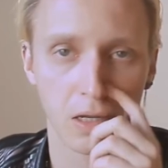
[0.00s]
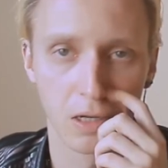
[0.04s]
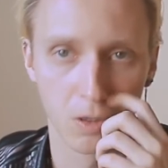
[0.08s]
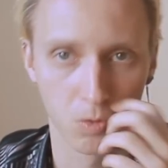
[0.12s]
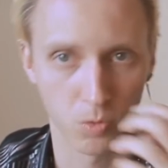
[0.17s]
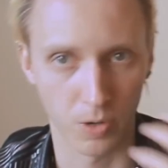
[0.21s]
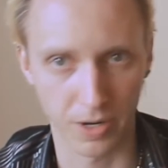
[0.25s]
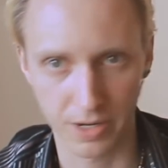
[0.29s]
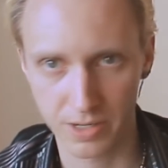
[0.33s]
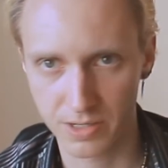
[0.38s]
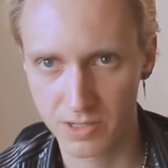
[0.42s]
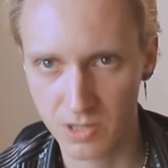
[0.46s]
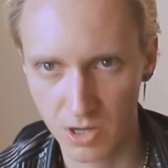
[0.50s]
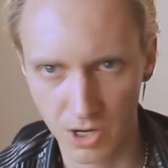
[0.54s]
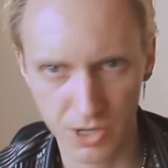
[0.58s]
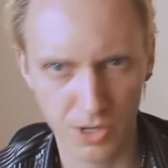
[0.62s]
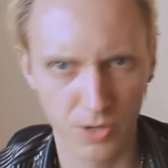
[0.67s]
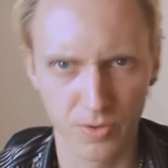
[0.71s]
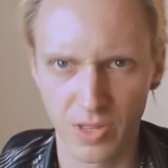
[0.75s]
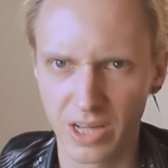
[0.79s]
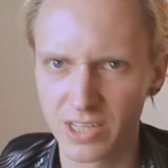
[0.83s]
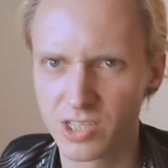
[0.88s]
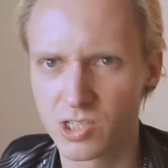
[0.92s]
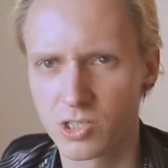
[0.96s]
What is
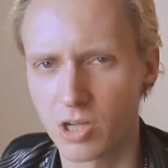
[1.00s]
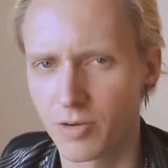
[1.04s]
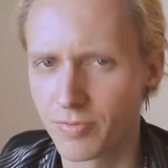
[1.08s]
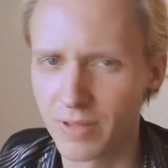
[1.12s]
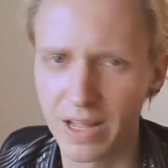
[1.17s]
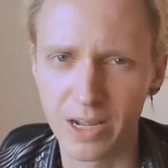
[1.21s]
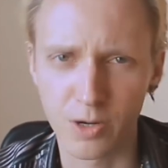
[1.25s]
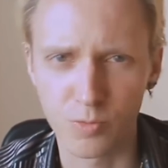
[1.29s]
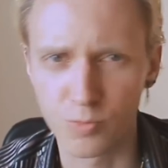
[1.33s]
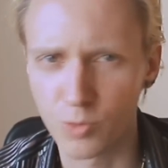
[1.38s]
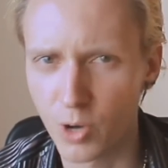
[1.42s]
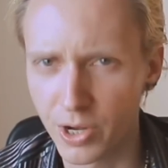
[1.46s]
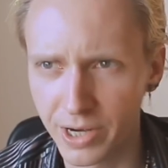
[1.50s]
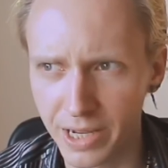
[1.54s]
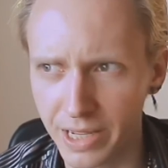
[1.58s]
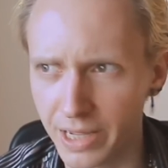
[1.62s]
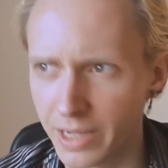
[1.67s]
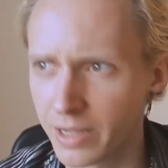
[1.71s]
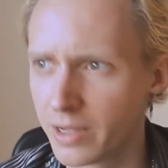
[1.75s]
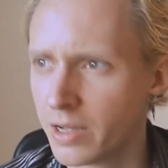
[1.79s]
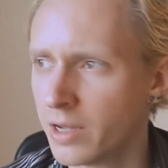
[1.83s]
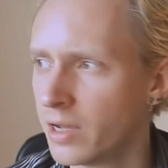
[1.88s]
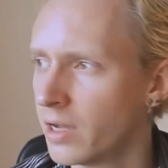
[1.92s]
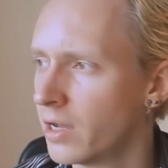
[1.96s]
cardio? That's stuff like
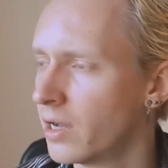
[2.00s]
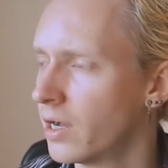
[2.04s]
running,